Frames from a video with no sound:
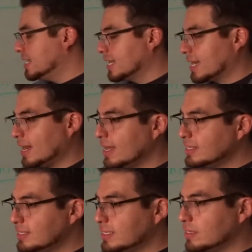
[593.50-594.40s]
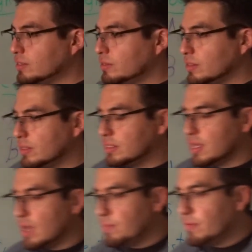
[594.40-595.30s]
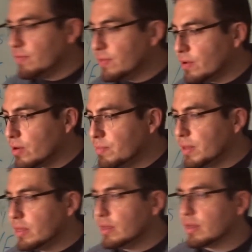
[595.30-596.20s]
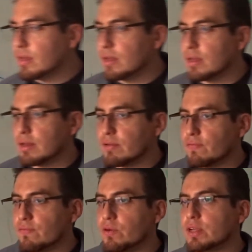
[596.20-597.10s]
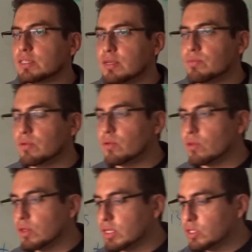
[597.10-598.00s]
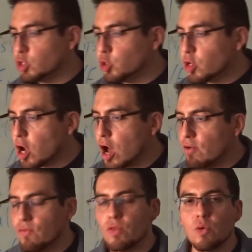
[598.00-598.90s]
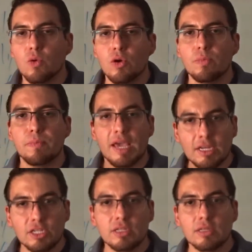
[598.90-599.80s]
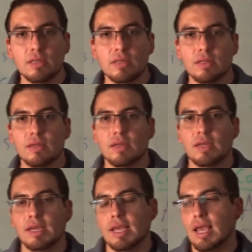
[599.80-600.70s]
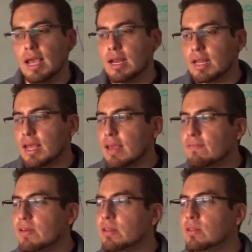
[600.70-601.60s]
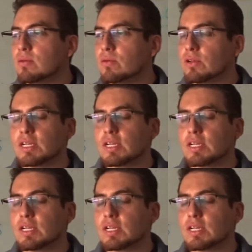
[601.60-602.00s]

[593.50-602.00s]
client-centered type of therapy, for example, took off the word patient and gave in the word